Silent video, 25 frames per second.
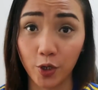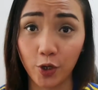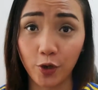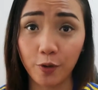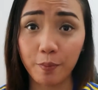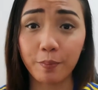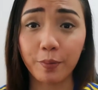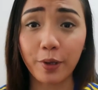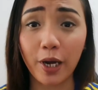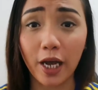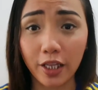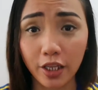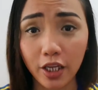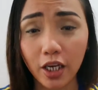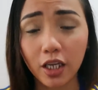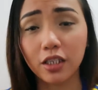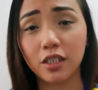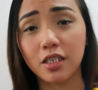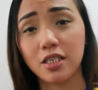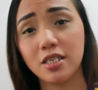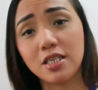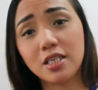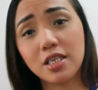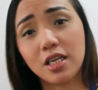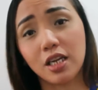yung product
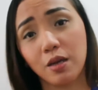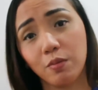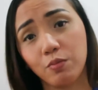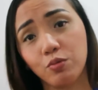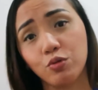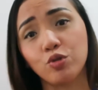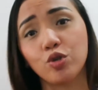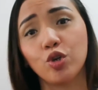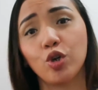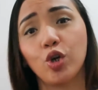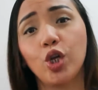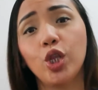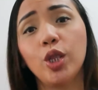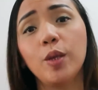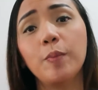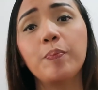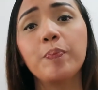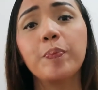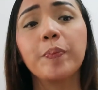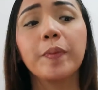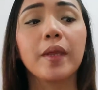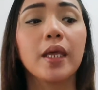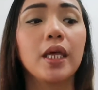description